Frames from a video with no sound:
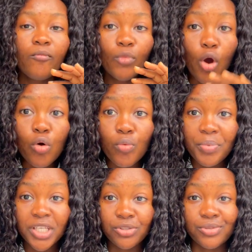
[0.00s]

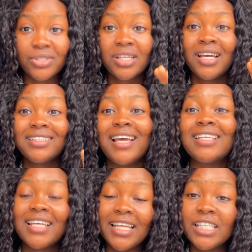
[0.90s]
occupations that
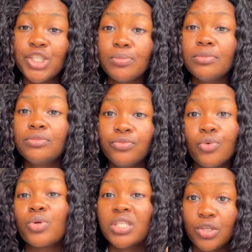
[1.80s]
is eligible
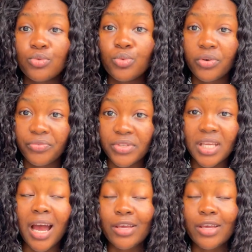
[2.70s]
for skilled work visa.